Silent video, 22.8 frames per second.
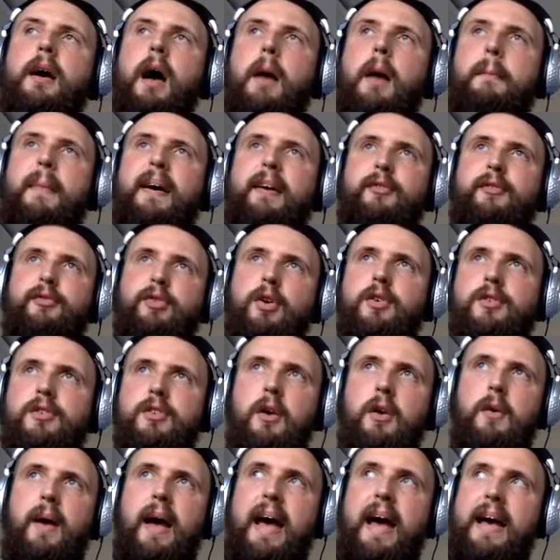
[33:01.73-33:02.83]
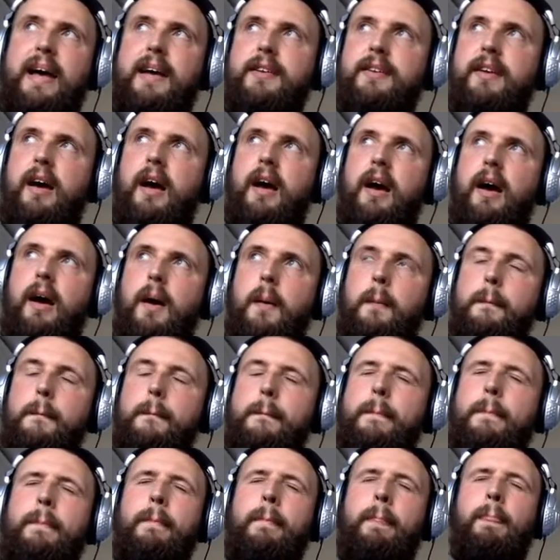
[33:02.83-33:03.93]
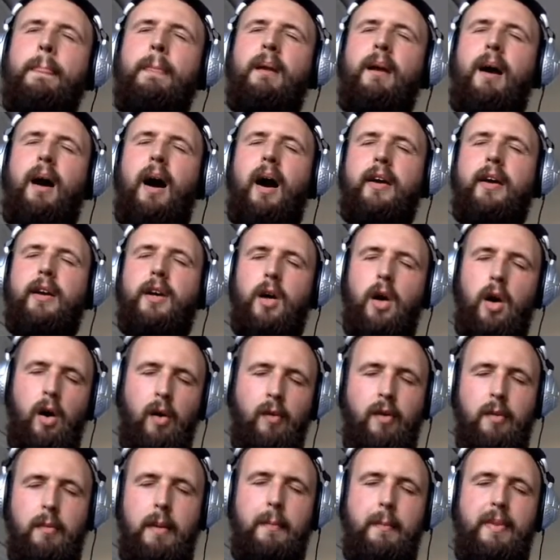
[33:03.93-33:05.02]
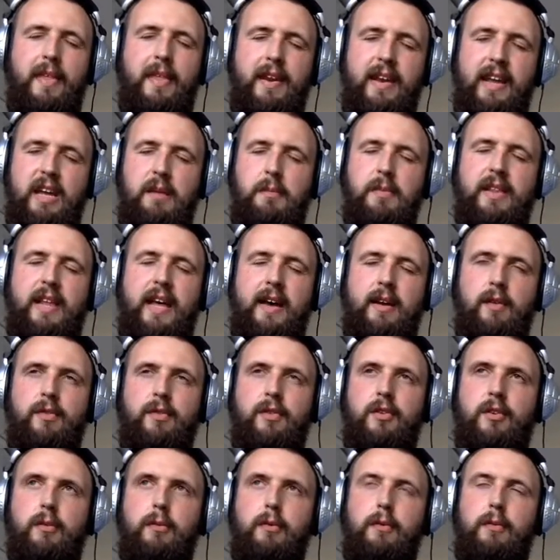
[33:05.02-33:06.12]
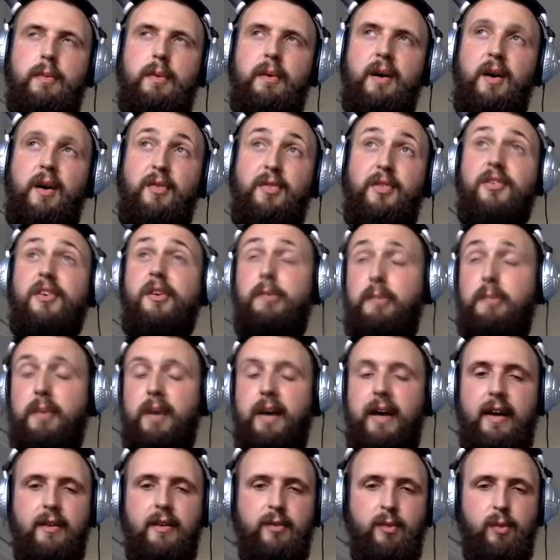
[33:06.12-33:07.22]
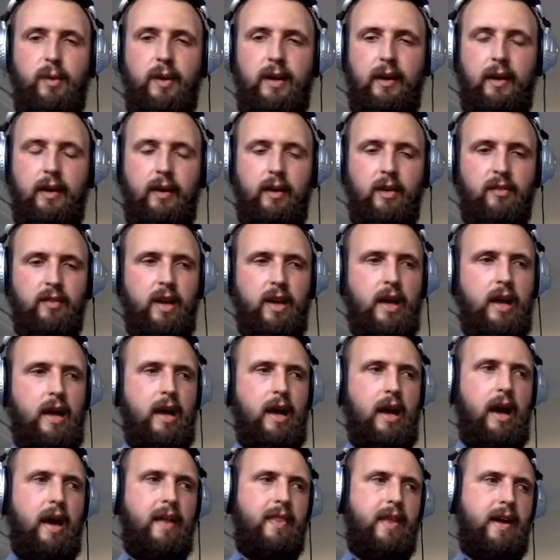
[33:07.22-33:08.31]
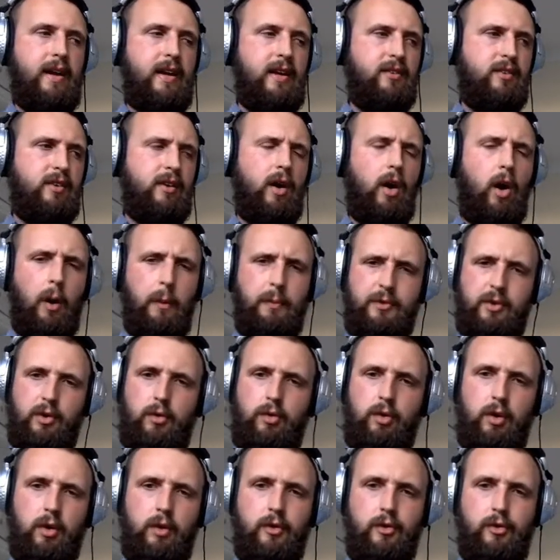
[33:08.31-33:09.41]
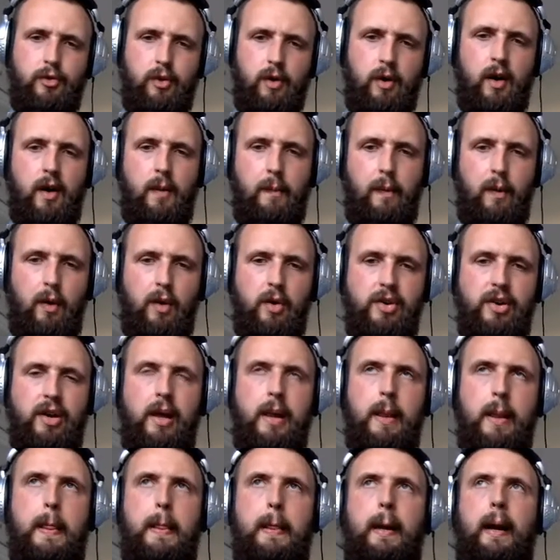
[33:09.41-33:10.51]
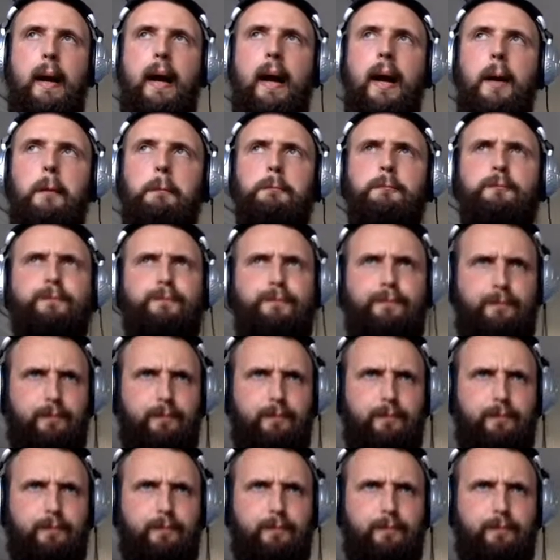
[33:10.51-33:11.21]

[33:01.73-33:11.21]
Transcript: a Manfrotto head. Um, I can't remember the name of the head off the top of off the top of my head, weirdly enough. And then it's an Opticron tripod. Um,